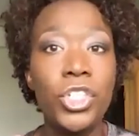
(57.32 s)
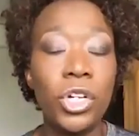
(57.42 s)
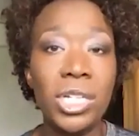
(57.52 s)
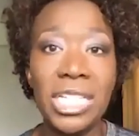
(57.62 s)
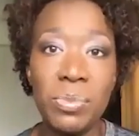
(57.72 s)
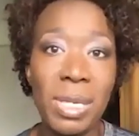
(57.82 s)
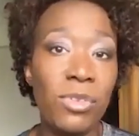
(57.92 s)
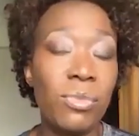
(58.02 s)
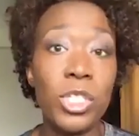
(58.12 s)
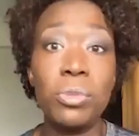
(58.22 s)
journalists,
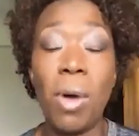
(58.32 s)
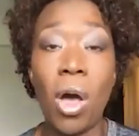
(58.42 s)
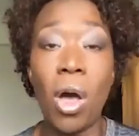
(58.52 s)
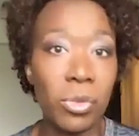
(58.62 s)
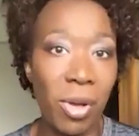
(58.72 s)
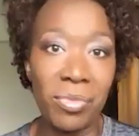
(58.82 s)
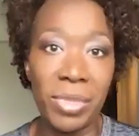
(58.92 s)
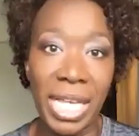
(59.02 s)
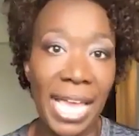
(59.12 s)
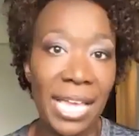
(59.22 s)
maybe from a smaller
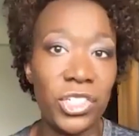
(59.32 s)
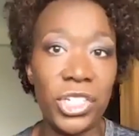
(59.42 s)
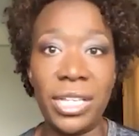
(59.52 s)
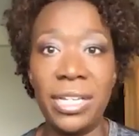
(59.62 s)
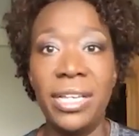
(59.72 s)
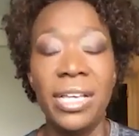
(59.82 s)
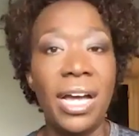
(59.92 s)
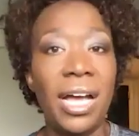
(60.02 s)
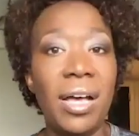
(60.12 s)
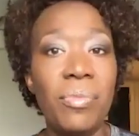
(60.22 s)
publication,
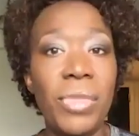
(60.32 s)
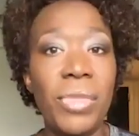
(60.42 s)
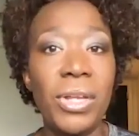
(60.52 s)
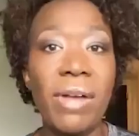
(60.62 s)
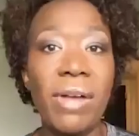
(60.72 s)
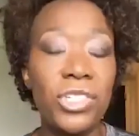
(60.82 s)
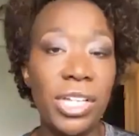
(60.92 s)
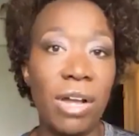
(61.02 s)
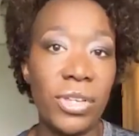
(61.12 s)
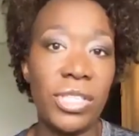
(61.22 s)
that are actually
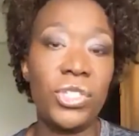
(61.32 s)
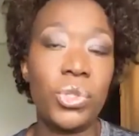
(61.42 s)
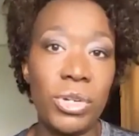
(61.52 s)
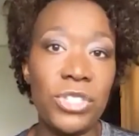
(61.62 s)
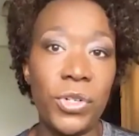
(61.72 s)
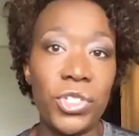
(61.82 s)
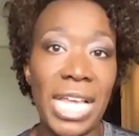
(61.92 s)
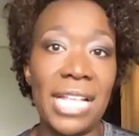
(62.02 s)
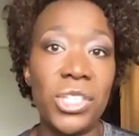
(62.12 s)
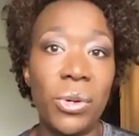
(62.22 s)
covering these stories
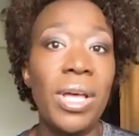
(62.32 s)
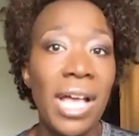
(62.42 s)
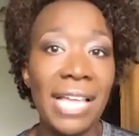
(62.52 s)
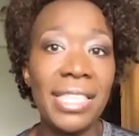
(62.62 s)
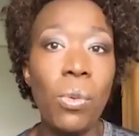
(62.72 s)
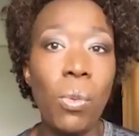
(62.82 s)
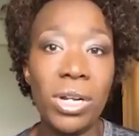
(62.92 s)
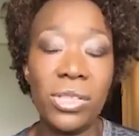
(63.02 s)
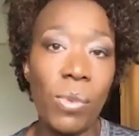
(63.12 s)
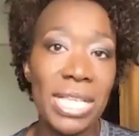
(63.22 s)
firsthand. So I think one
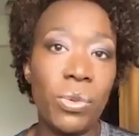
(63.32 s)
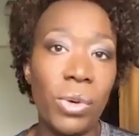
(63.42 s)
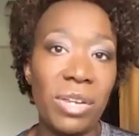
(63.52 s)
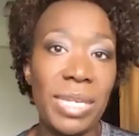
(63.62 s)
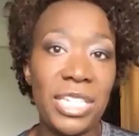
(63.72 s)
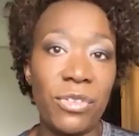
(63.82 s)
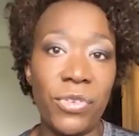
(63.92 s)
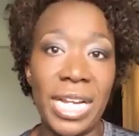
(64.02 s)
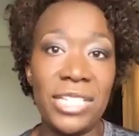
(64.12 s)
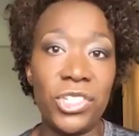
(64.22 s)
of the ways that we're going to be
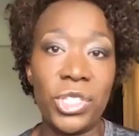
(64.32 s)
different is